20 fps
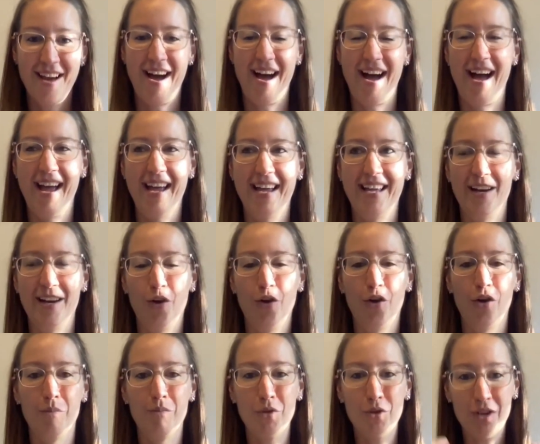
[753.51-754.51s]
I can
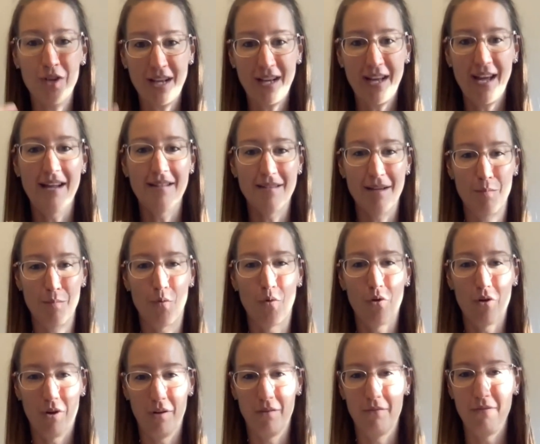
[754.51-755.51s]
communicate that more
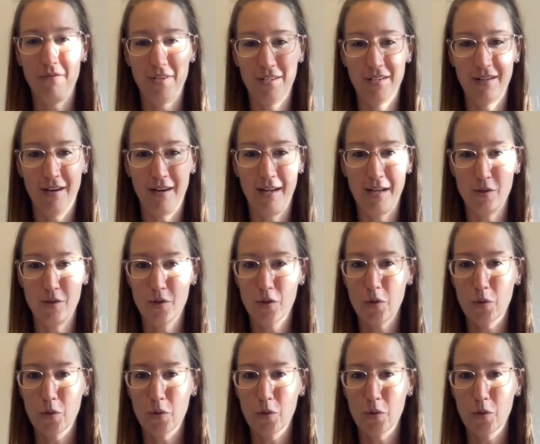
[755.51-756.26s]
confidently